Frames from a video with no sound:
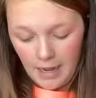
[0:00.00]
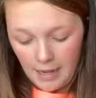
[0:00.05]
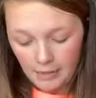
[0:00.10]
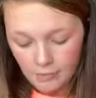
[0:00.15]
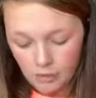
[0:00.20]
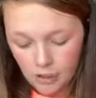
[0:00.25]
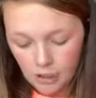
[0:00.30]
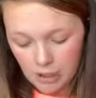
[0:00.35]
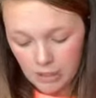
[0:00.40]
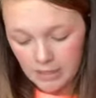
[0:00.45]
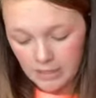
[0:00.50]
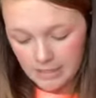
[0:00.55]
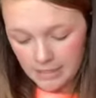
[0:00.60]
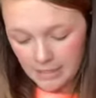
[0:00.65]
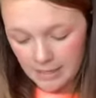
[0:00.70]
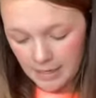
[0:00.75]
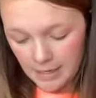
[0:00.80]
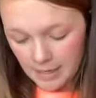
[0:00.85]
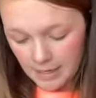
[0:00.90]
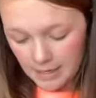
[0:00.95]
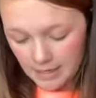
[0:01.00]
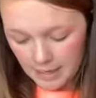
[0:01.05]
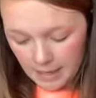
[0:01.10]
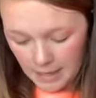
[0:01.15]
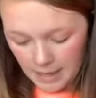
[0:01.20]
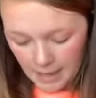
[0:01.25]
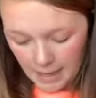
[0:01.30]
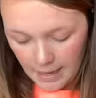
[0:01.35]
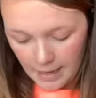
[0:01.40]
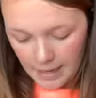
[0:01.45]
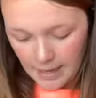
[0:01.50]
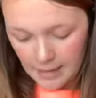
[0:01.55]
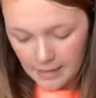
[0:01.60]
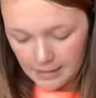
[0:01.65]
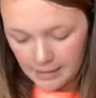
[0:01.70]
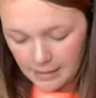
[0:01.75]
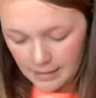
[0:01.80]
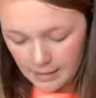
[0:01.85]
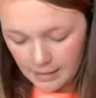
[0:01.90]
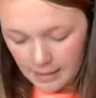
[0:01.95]
I'm just going to dig
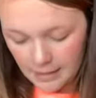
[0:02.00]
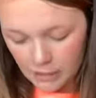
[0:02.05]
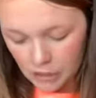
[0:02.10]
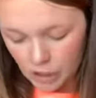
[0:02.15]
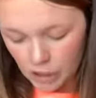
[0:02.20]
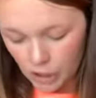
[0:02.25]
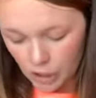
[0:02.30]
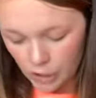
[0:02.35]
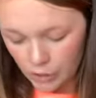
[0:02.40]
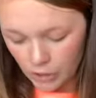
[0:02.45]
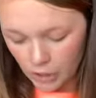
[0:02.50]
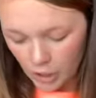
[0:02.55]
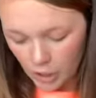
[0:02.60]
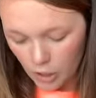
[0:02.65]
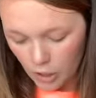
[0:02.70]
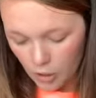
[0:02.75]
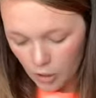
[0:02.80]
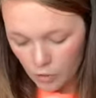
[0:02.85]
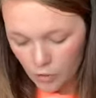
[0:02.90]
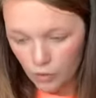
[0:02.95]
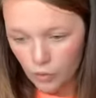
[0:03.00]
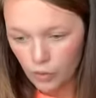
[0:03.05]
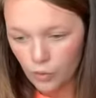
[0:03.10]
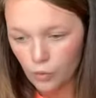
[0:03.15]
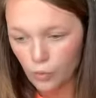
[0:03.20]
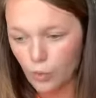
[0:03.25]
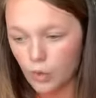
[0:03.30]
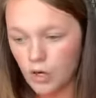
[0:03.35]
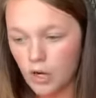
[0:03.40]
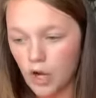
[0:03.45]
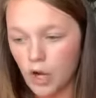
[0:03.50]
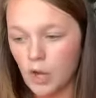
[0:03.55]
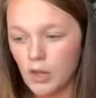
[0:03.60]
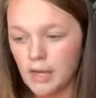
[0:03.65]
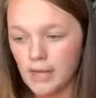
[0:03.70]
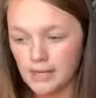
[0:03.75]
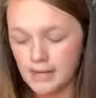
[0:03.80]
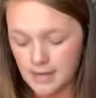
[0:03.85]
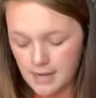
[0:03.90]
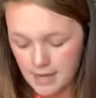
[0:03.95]
and kind of show y'all what all
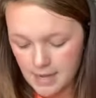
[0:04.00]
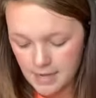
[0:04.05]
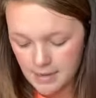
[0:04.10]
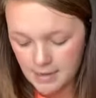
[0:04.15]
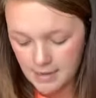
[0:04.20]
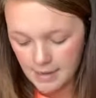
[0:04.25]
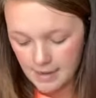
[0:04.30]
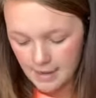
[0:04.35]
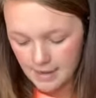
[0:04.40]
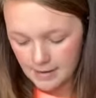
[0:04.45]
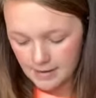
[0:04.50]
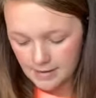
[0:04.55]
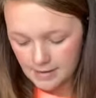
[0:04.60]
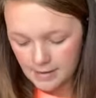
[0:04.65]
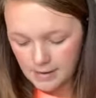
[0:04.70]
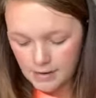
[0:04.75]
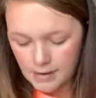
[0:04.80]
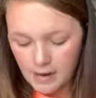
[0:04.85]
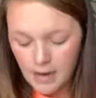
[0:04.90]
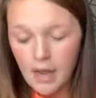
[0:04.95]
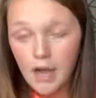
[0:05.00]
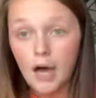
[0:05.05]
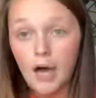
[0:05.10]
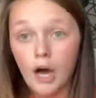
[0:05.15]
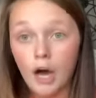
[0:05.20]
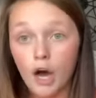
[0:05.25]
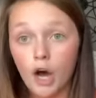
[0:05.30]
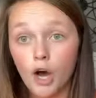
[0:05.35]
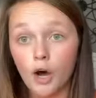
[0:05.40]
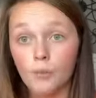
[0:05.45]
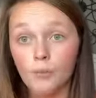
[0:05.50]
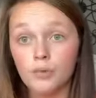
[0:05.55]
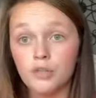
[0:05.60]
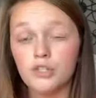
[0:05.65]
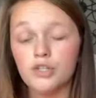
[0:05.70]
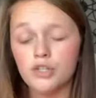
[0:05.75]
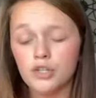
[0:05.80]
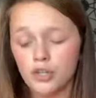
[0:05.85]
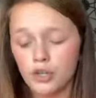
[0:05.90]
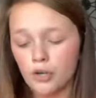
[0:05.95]
I got that um,
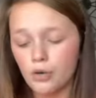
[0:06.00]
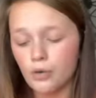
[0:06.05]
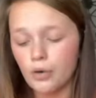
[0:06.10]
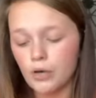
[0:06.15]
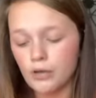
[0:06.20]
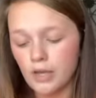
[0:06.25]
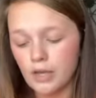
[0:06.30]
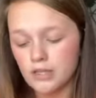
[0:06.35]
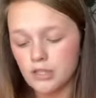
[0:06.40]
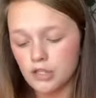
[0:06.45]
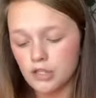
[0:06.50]
was new. Okay,